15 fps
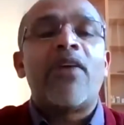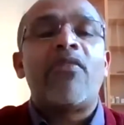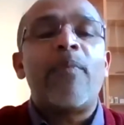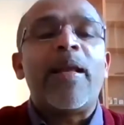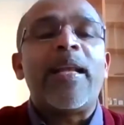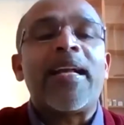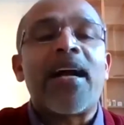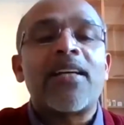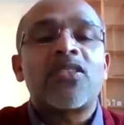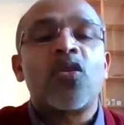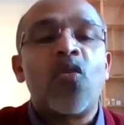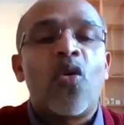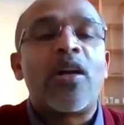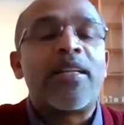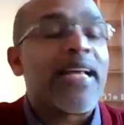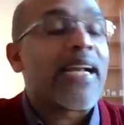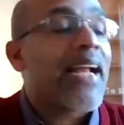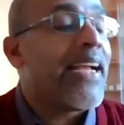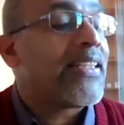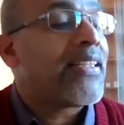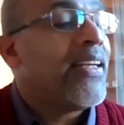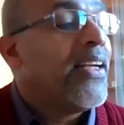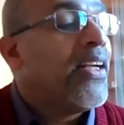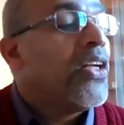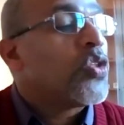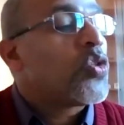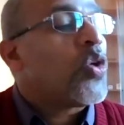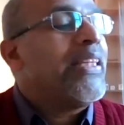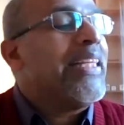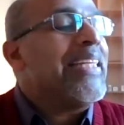government has all the right.
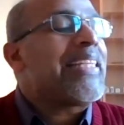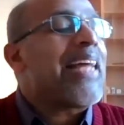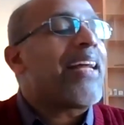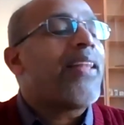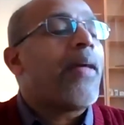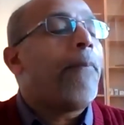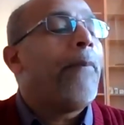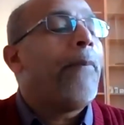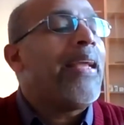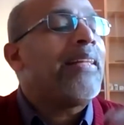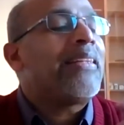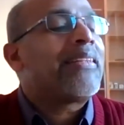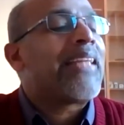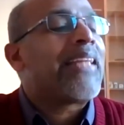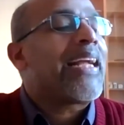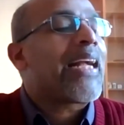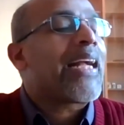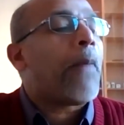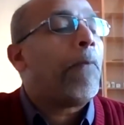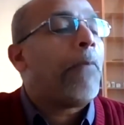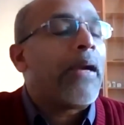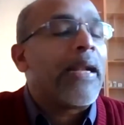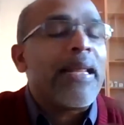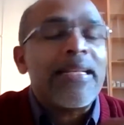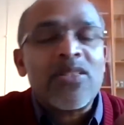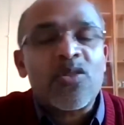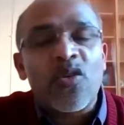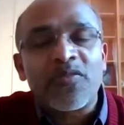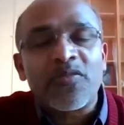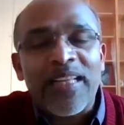So these are the main three
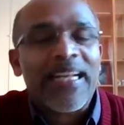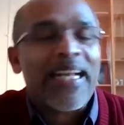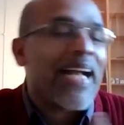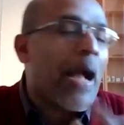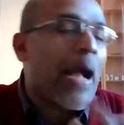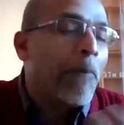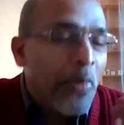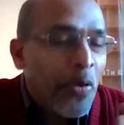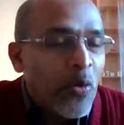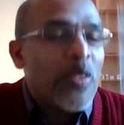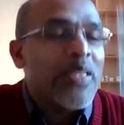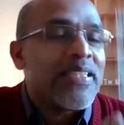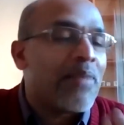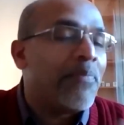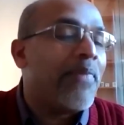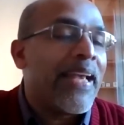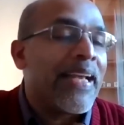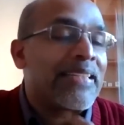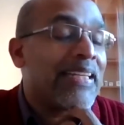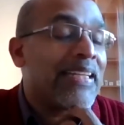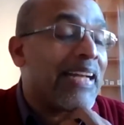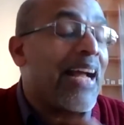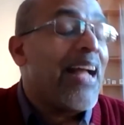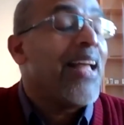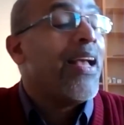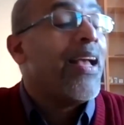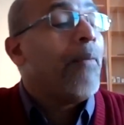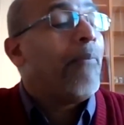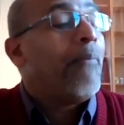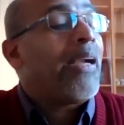components of the communism, etc
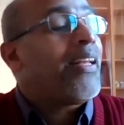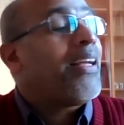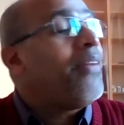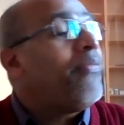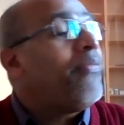but